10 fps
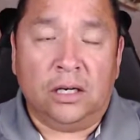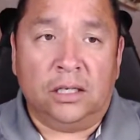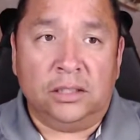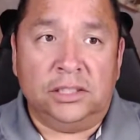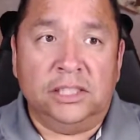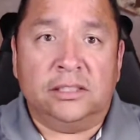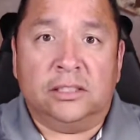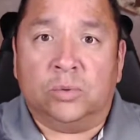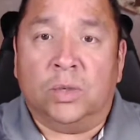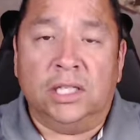
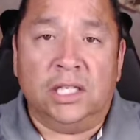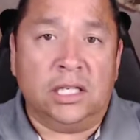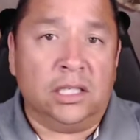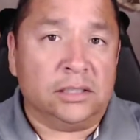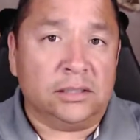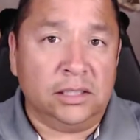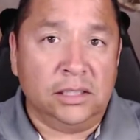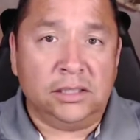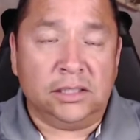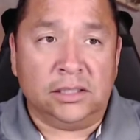Jesus, Wanikia, is
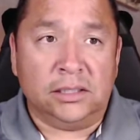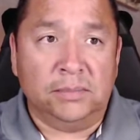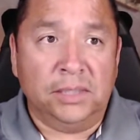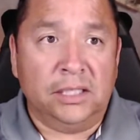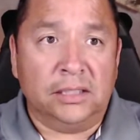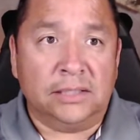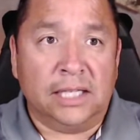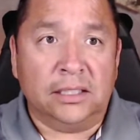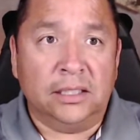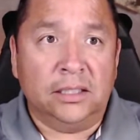teaching to be. Is
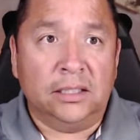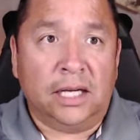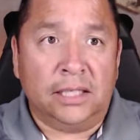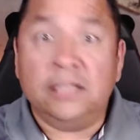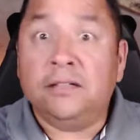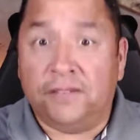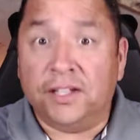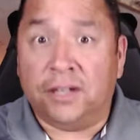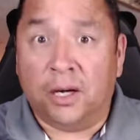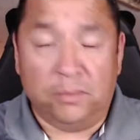that I need to
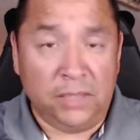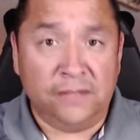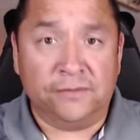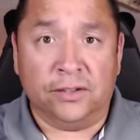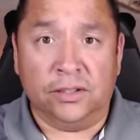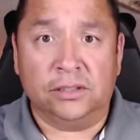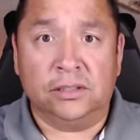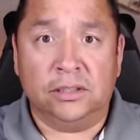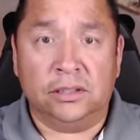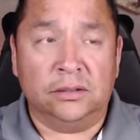figure out me first.
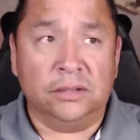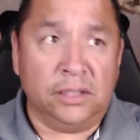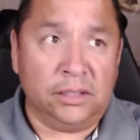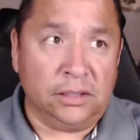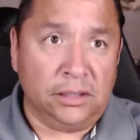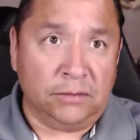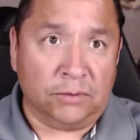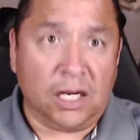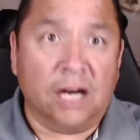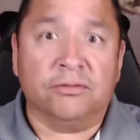In
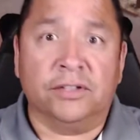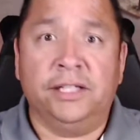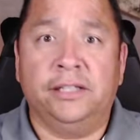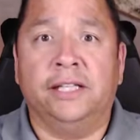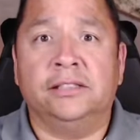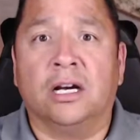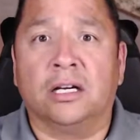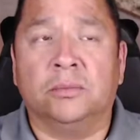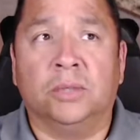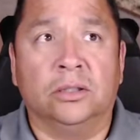recovery, they talk
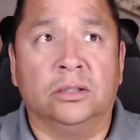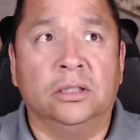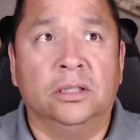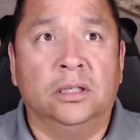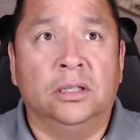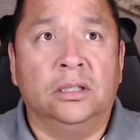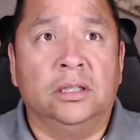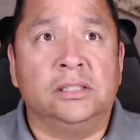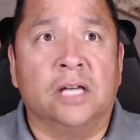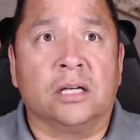about
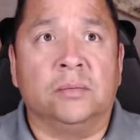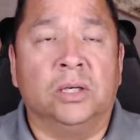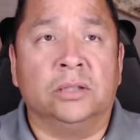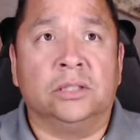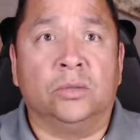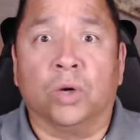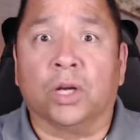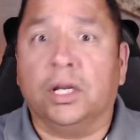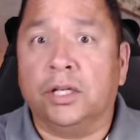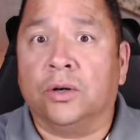
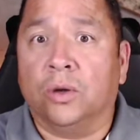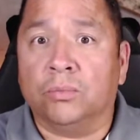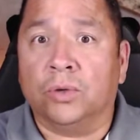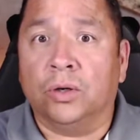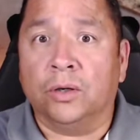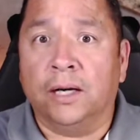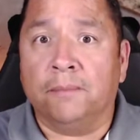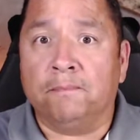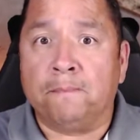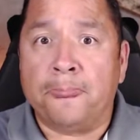working your own program,
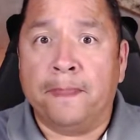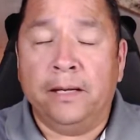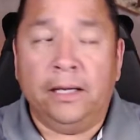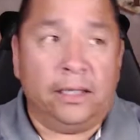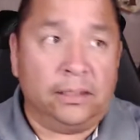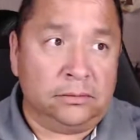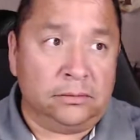and